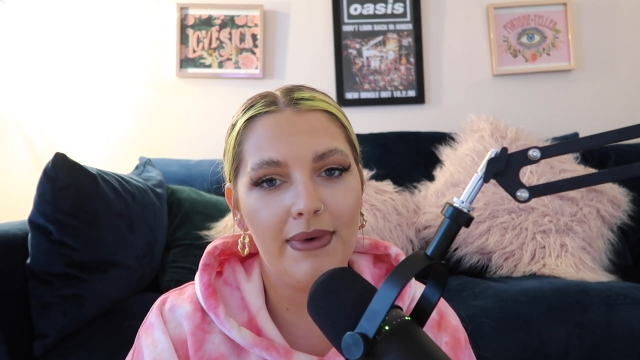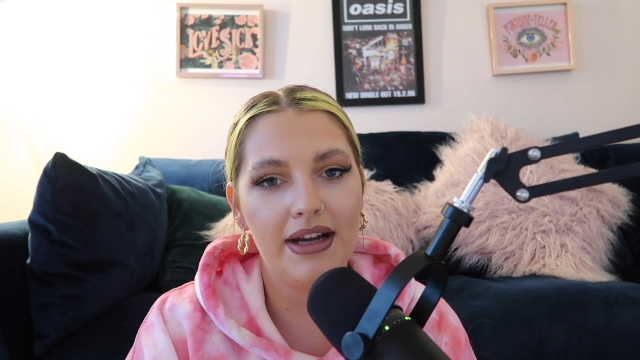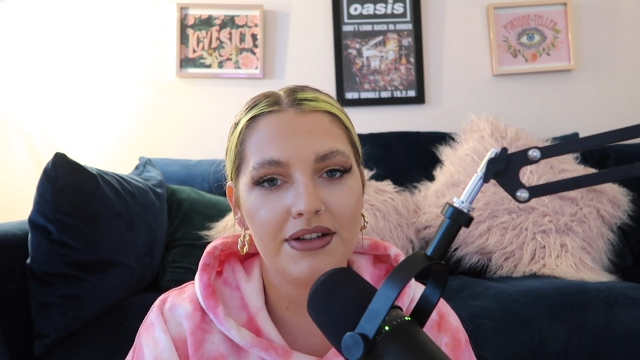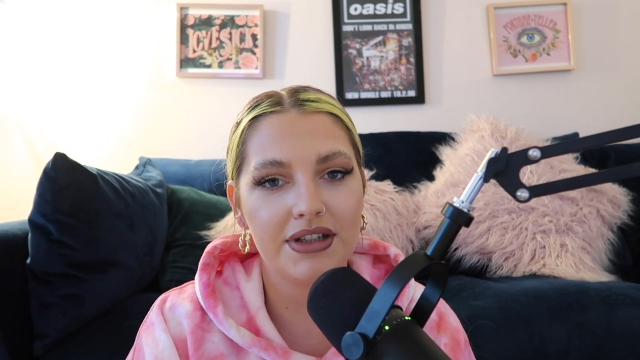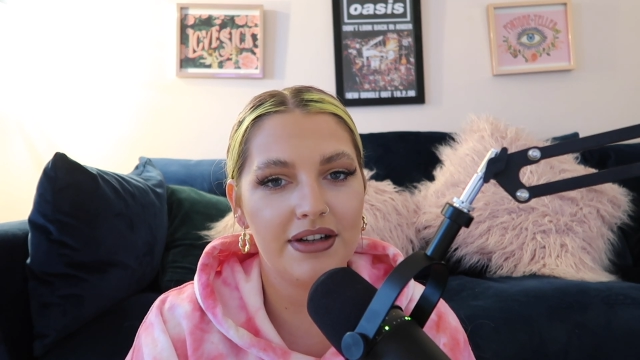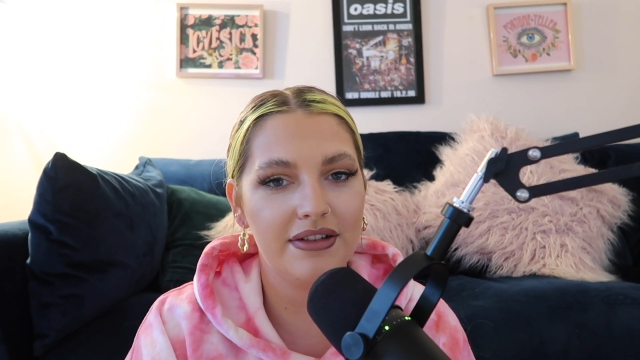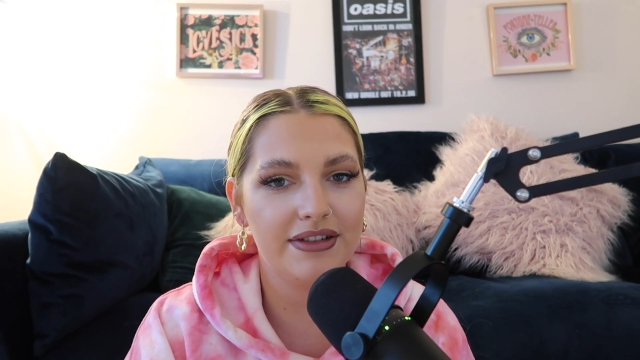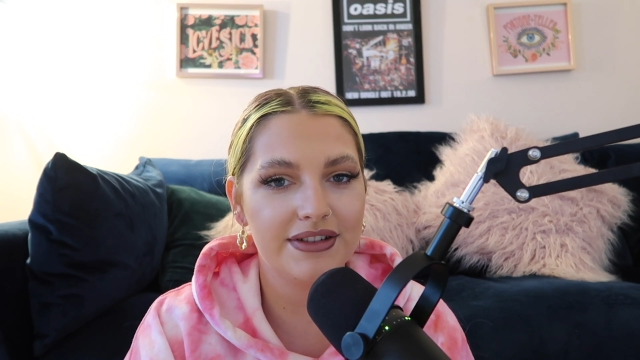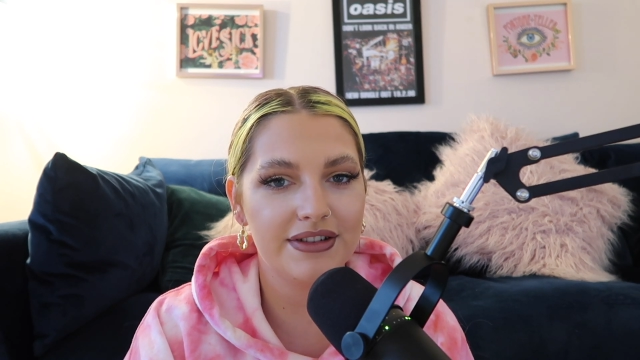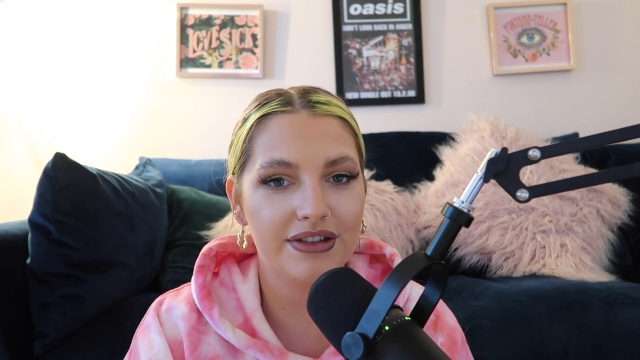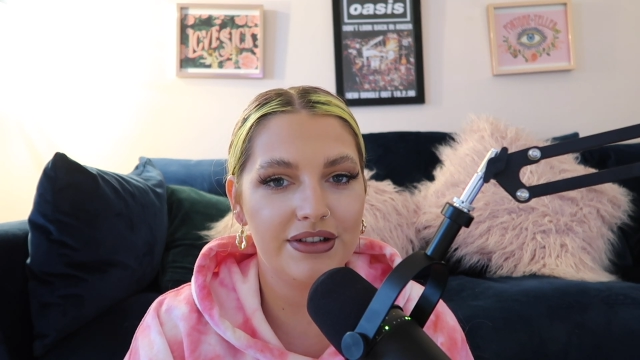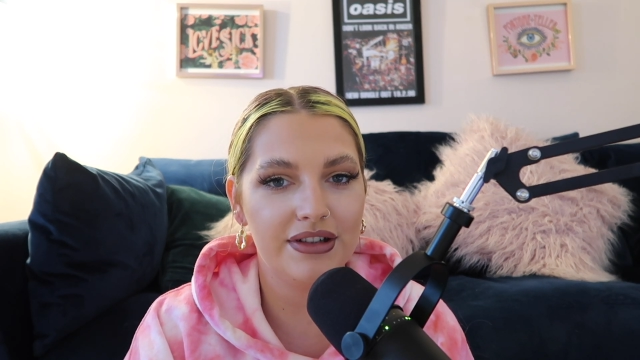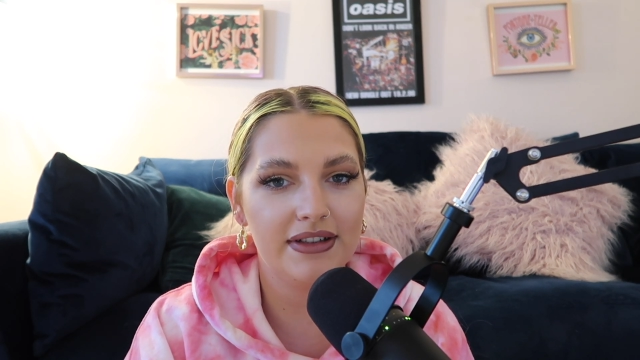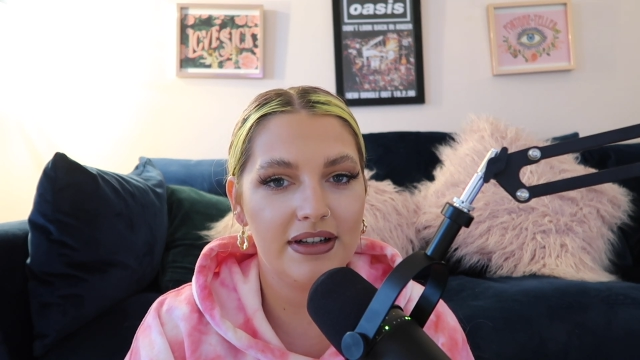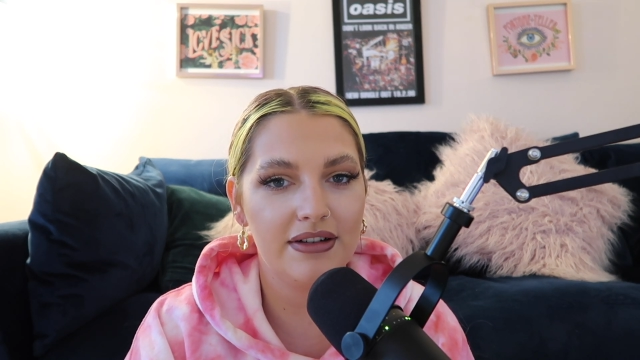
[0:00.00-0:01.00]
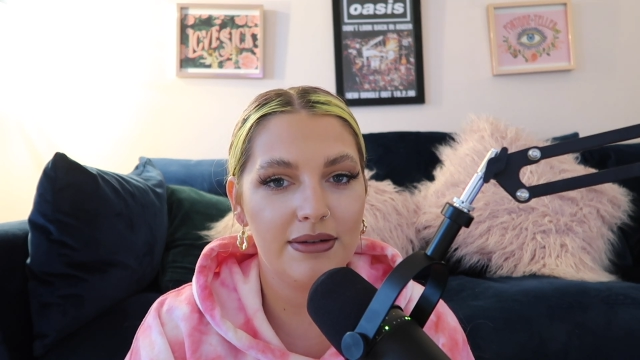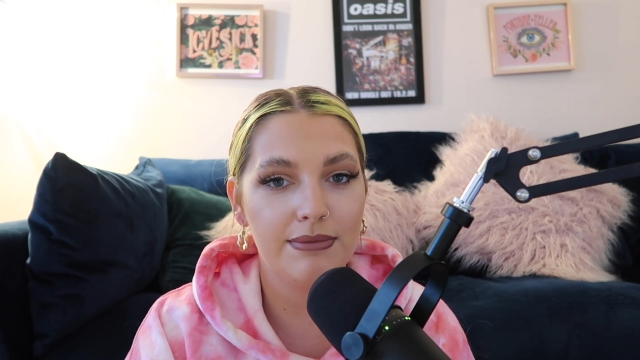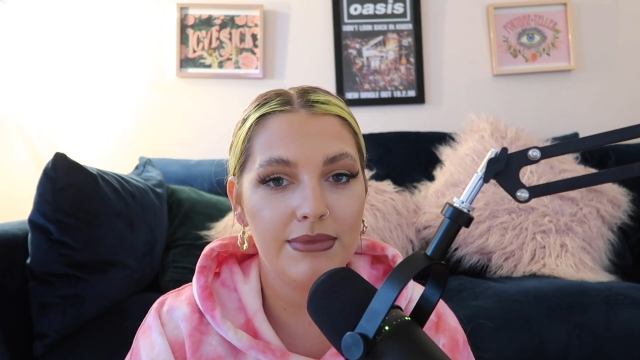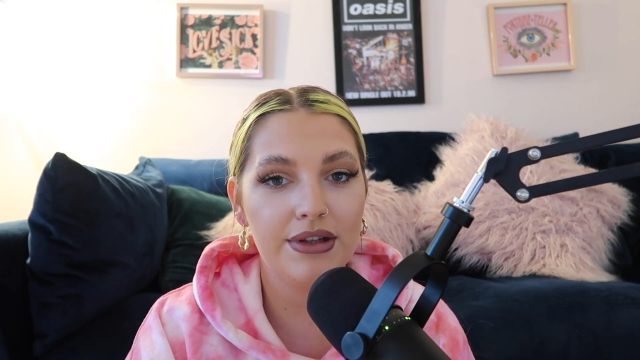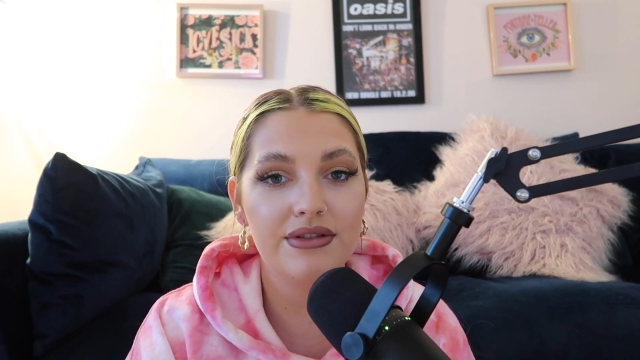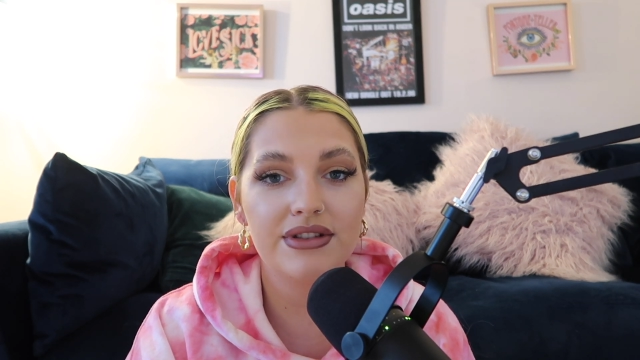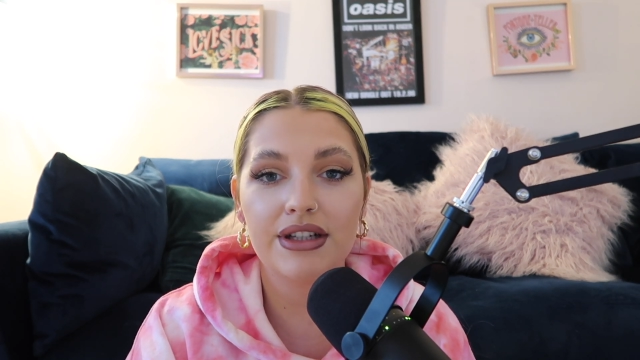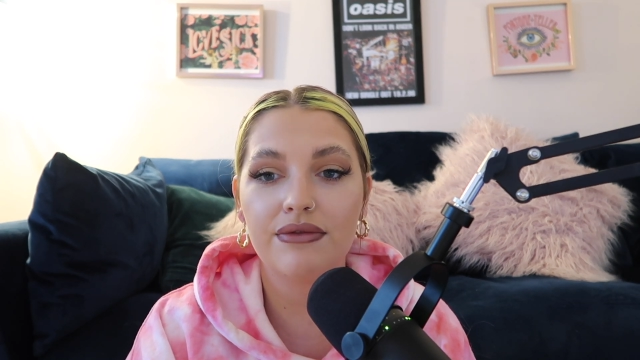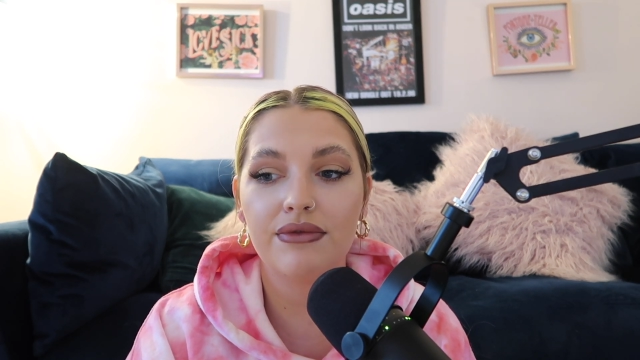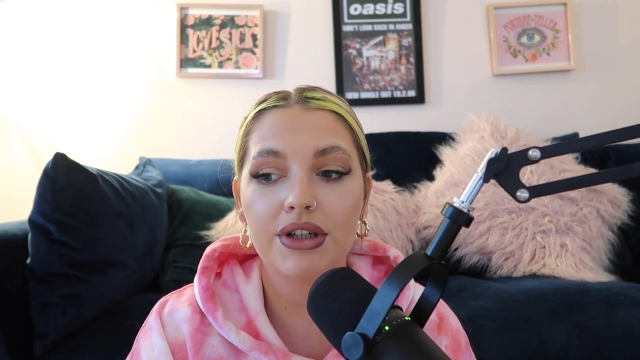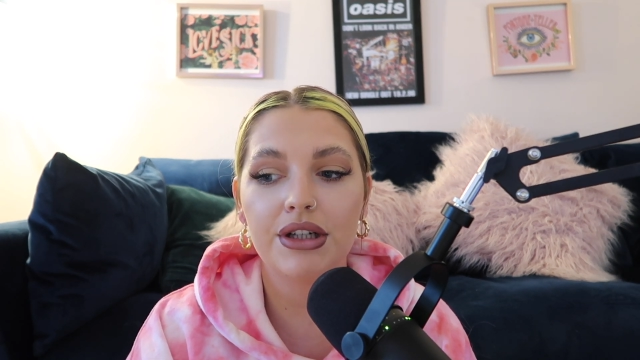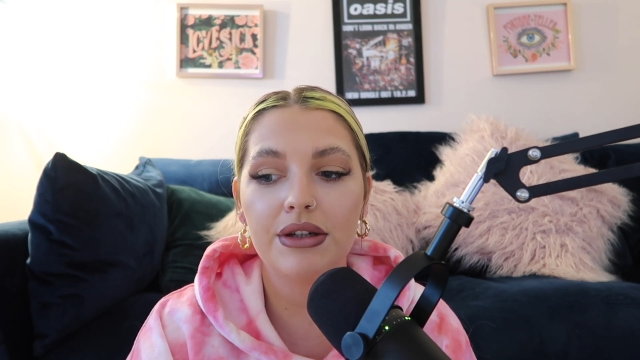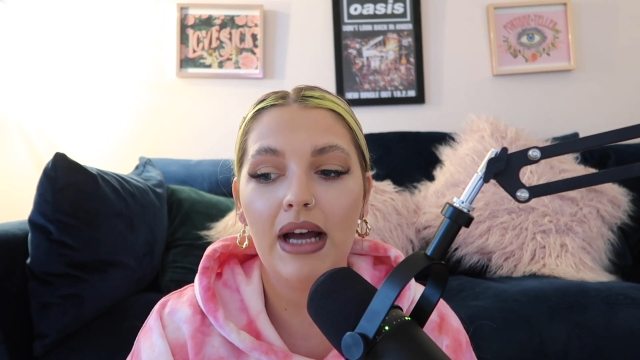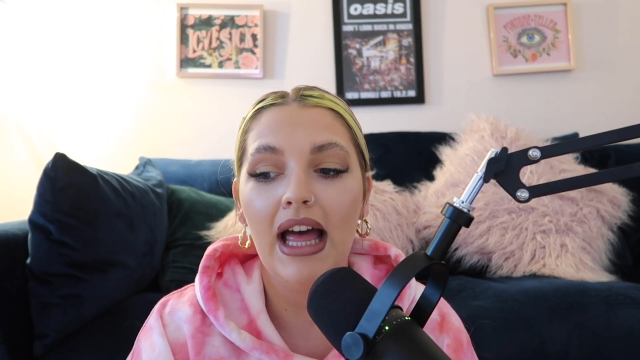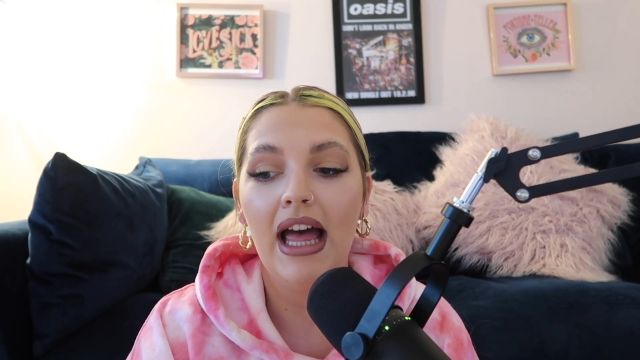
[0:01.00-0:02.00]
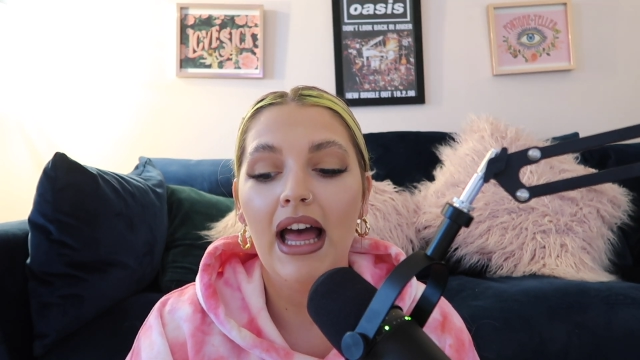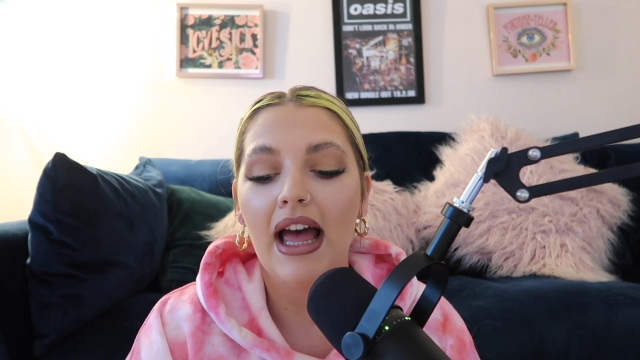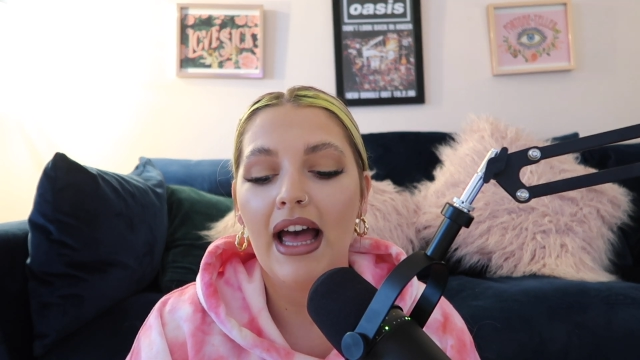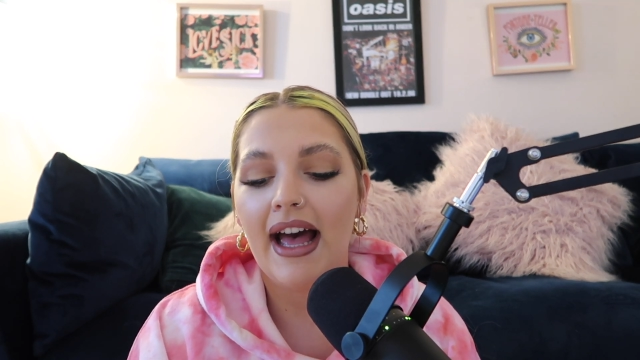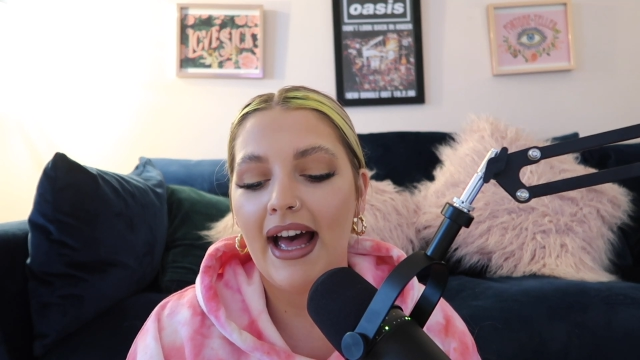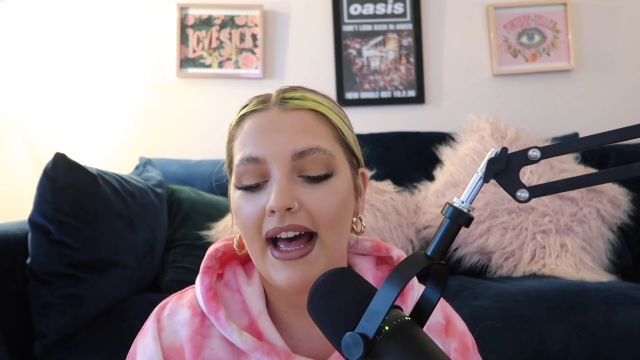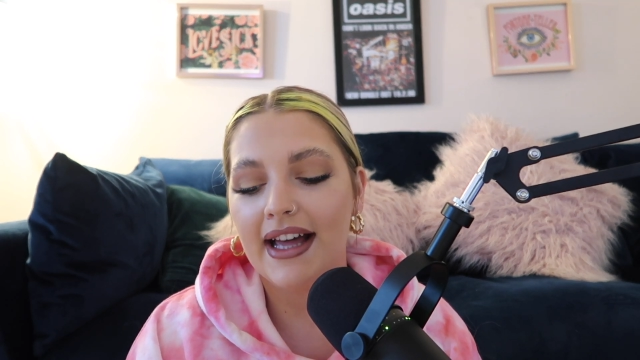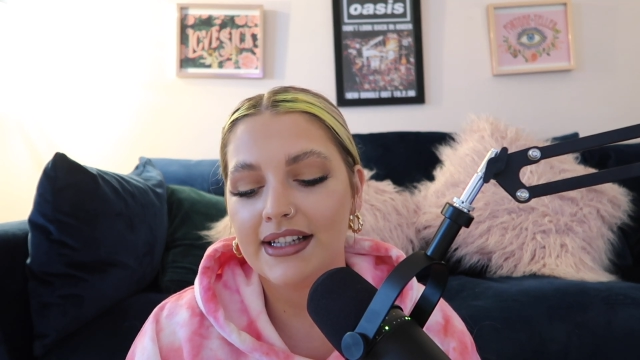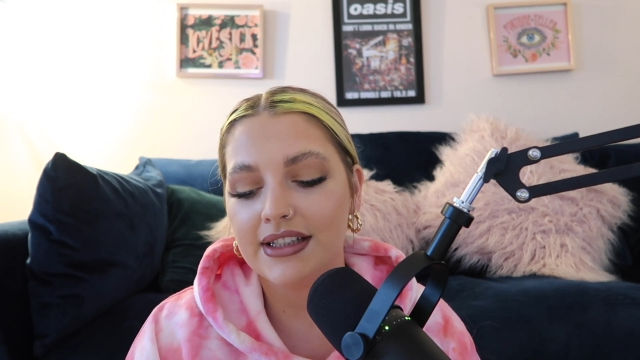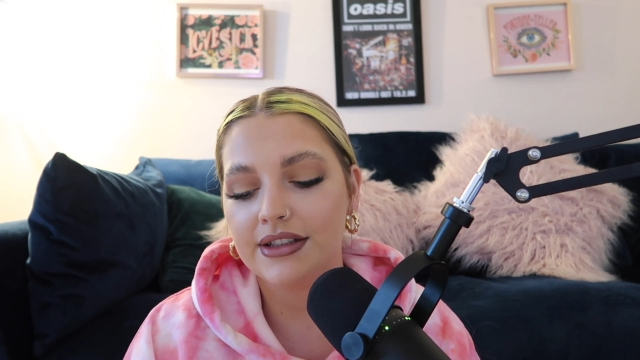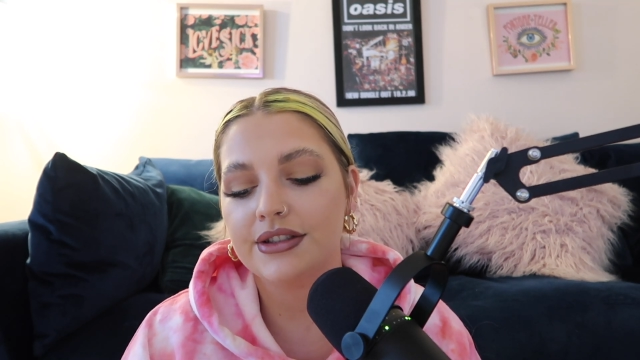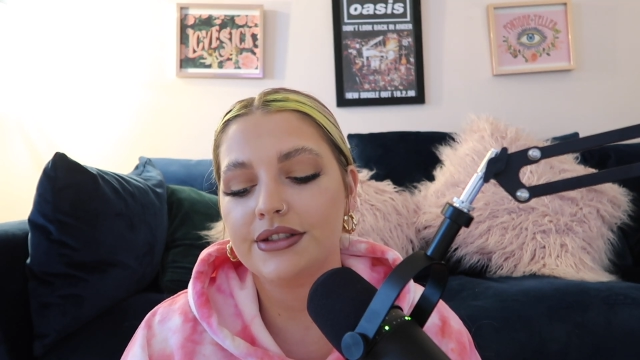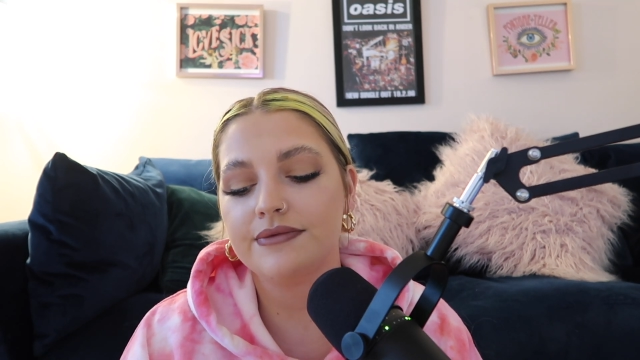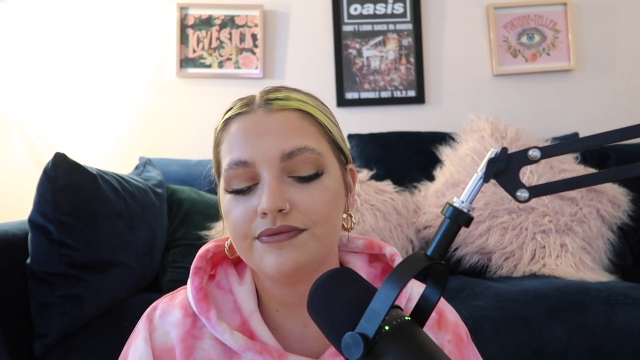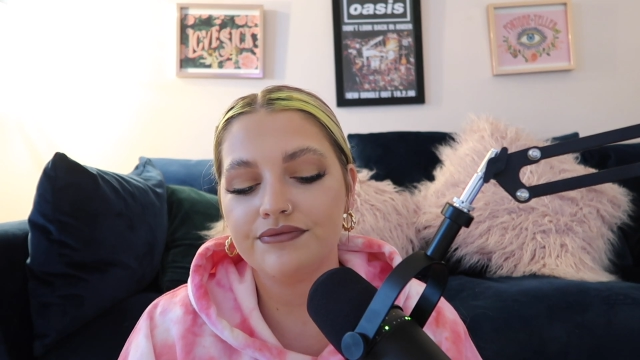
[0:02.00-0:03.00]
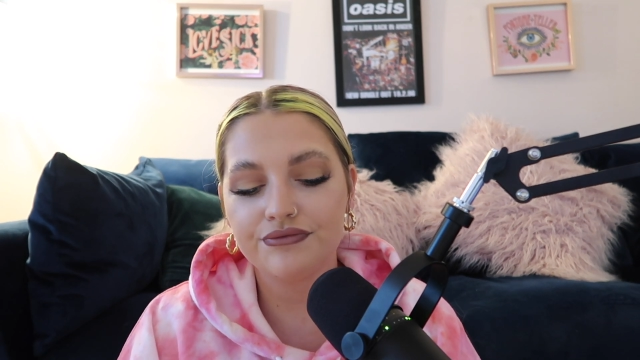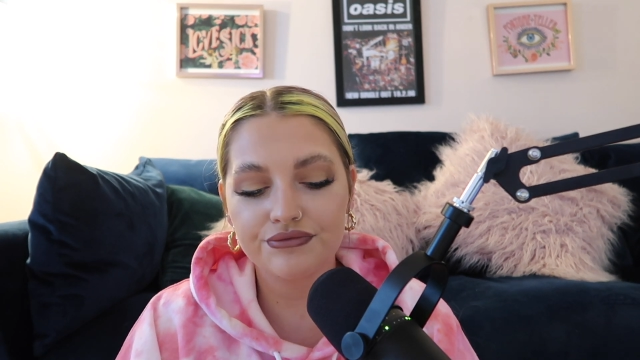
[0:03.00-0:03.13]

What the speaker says: my channel is going to go down a music route, and